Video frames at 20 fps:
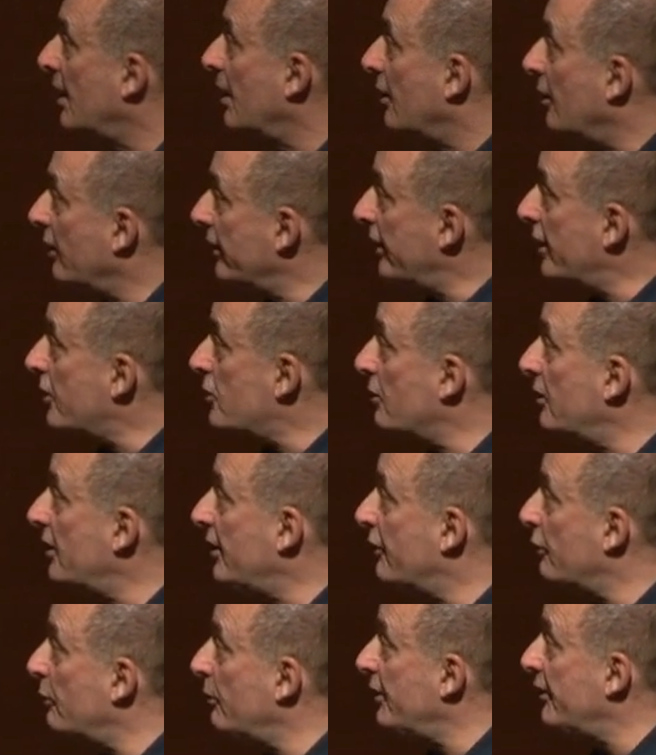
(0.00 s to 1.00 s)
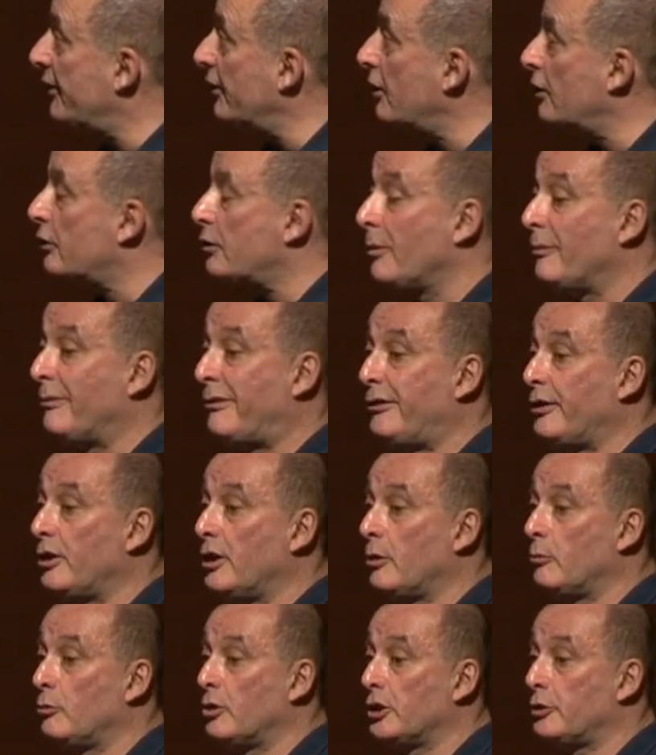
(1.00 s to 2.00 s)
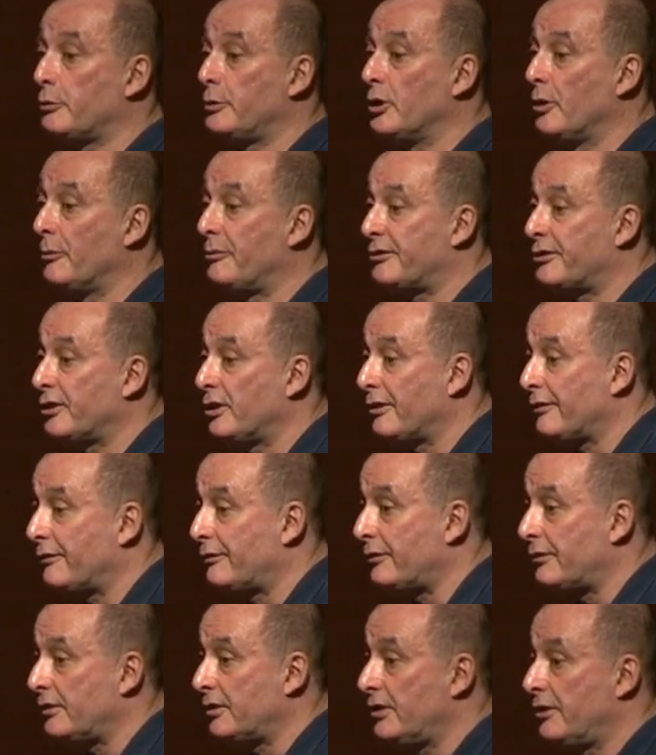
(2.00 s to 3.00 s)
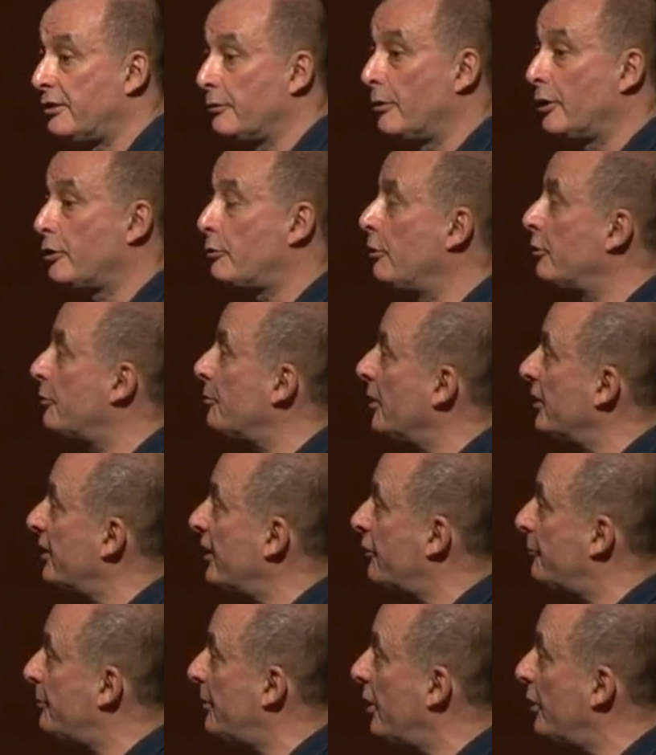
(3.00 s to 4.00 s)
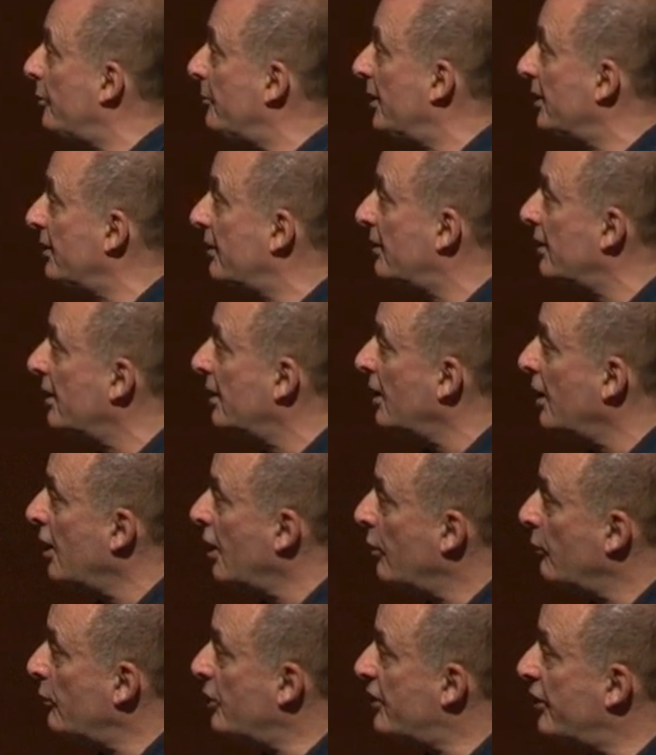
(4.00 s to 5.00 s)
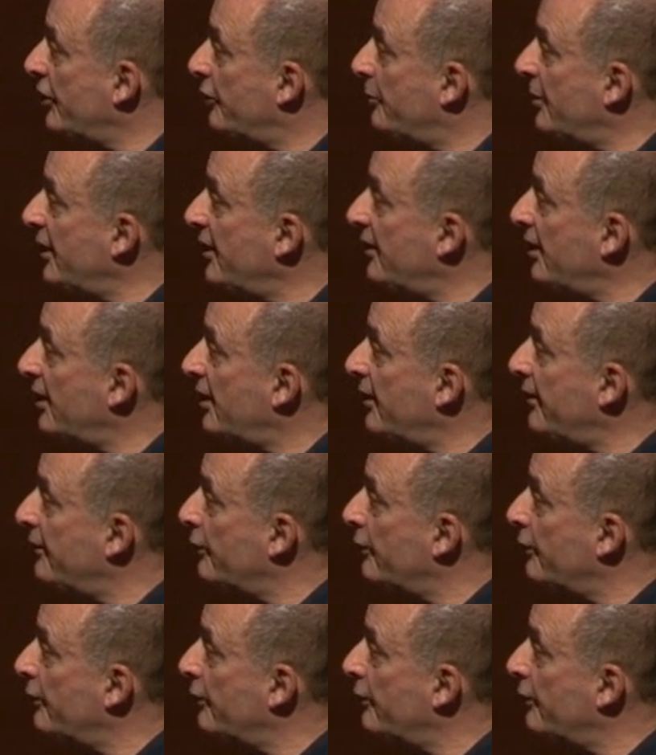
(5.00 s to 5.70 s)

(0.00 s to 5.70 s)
And actually the result confirmed what we observed in the recruitment experiment, which is basically